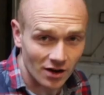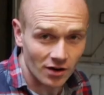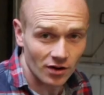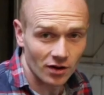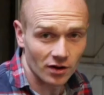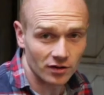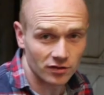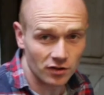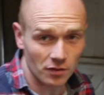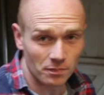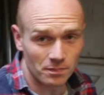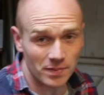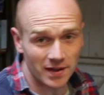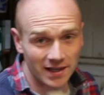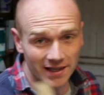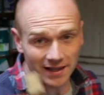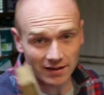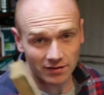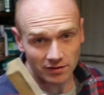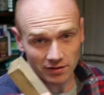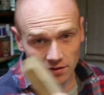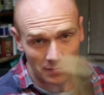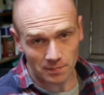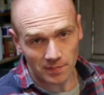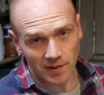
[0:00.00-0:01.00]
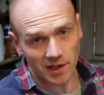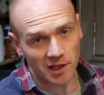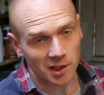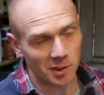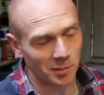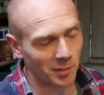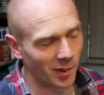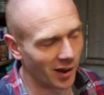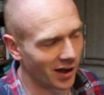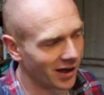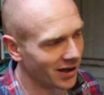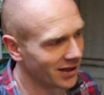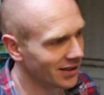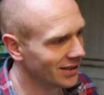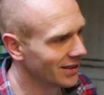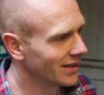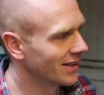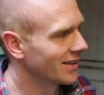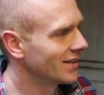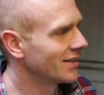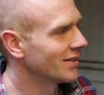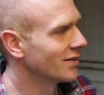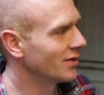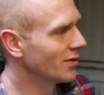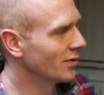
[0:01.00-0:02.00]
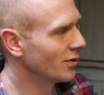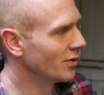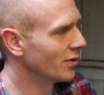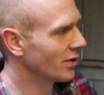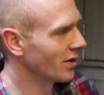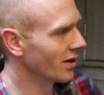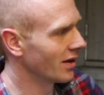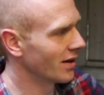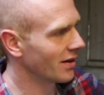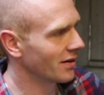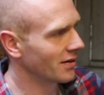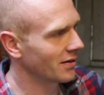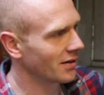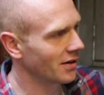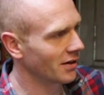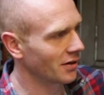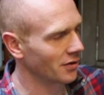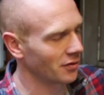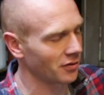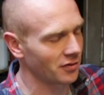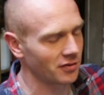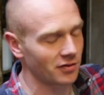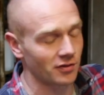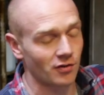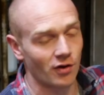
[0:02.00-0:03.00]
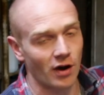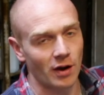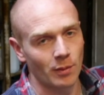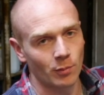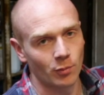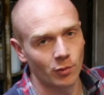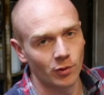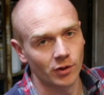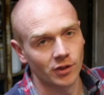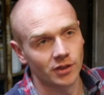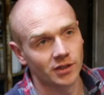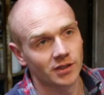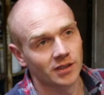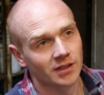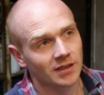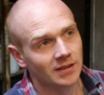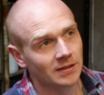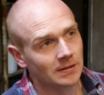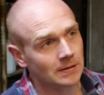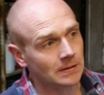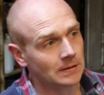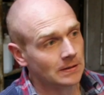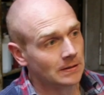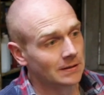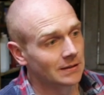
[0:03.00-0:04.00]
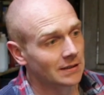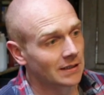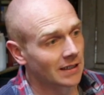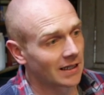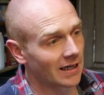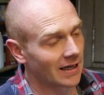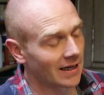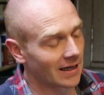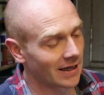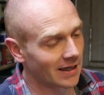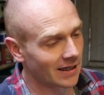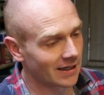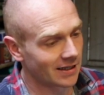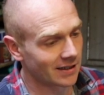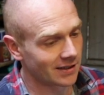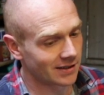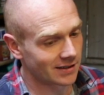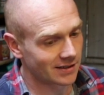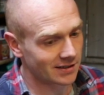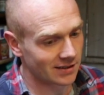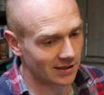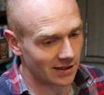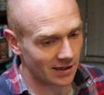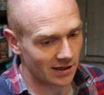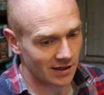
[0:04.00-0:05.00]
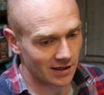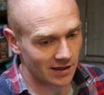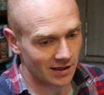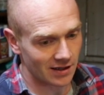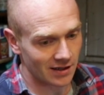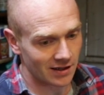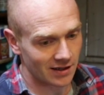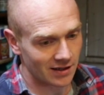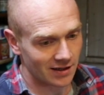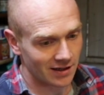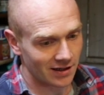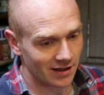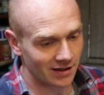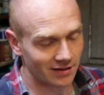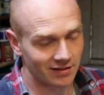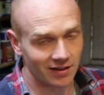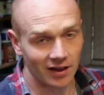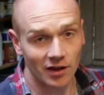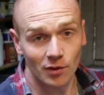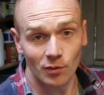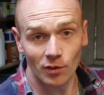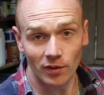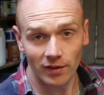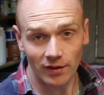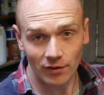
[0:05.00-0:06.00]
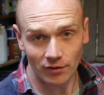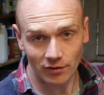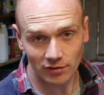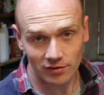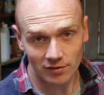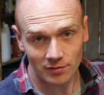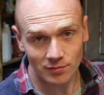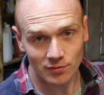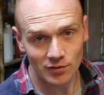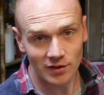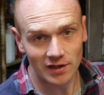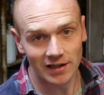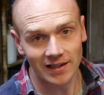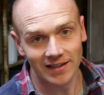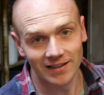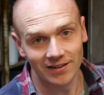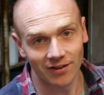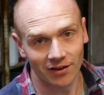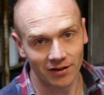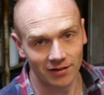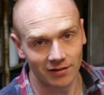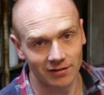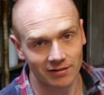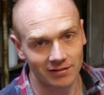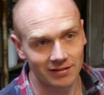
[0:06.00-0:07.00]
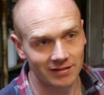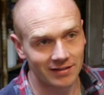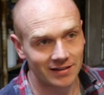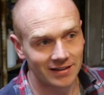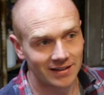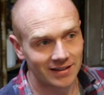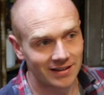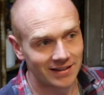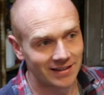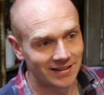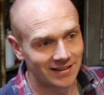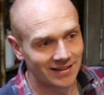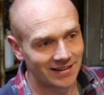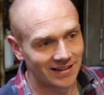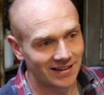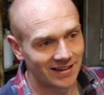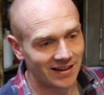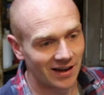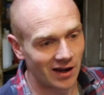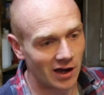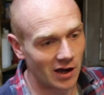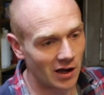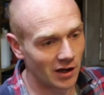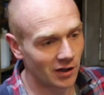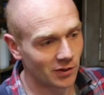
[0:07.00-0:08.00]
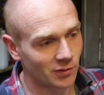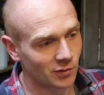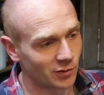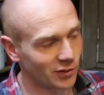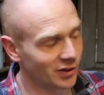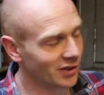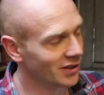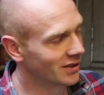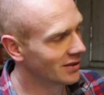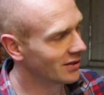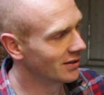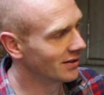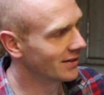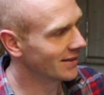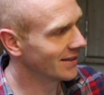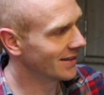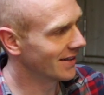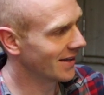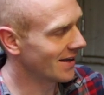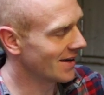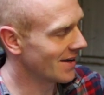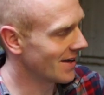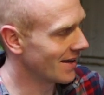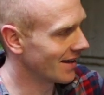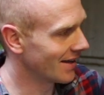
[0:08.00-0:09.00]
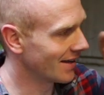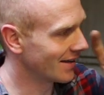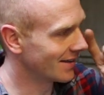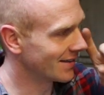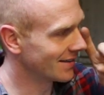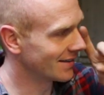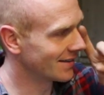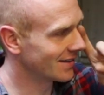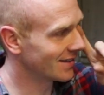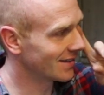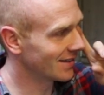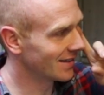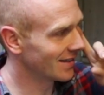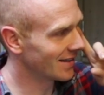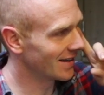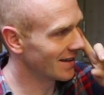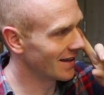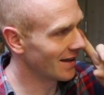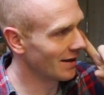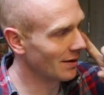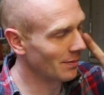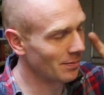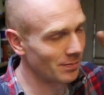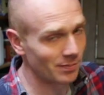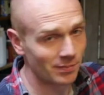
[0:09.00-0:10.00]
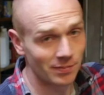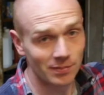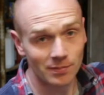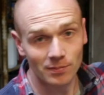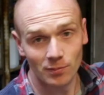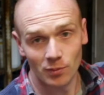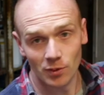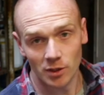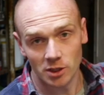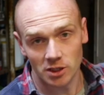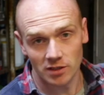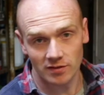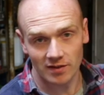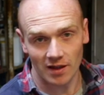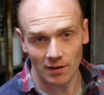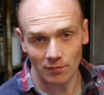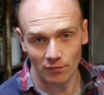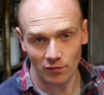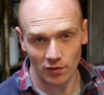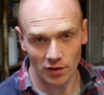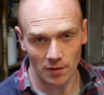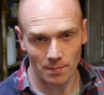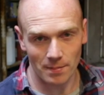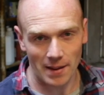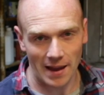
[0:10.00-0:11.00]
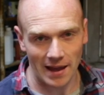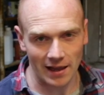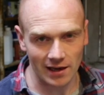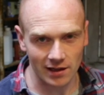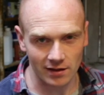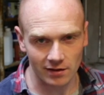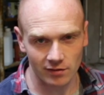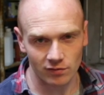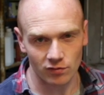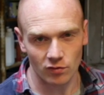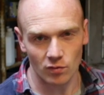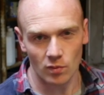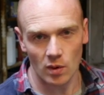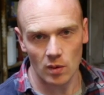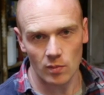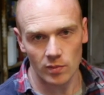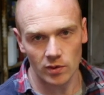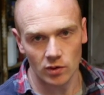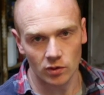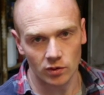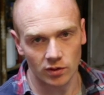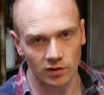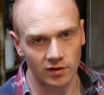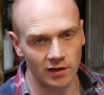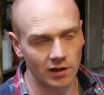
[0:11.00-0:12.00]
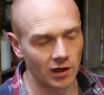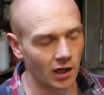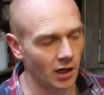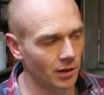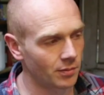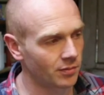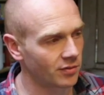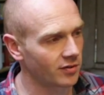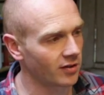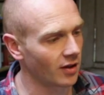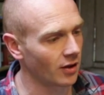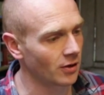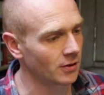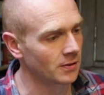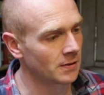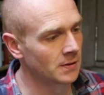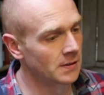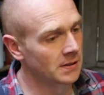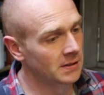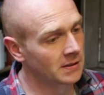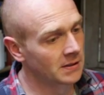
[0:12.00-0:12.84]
Right, so I've been out to the burn pile, all our kind of scrap wood, and I tell you what, there are some really nice hardwood, and which has come from the pallet from when we ordered the limestone.